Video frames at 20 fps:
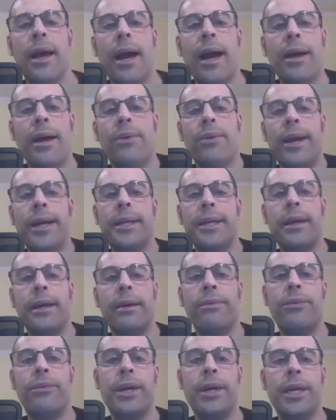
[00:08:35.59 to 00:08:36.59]
I rank
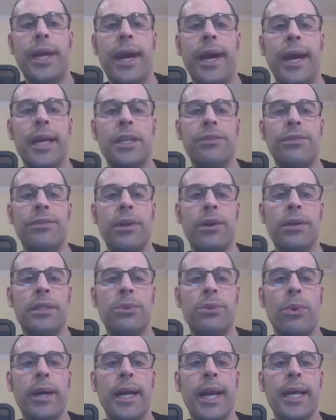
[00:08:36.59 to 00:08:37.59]
their free cash flow
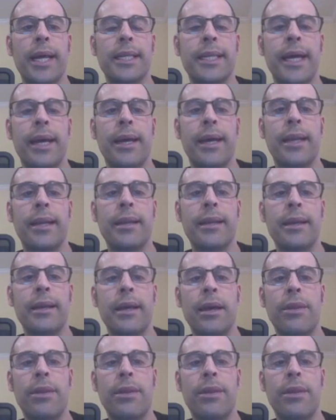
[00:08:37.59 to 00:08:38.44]
as 1 out of 10,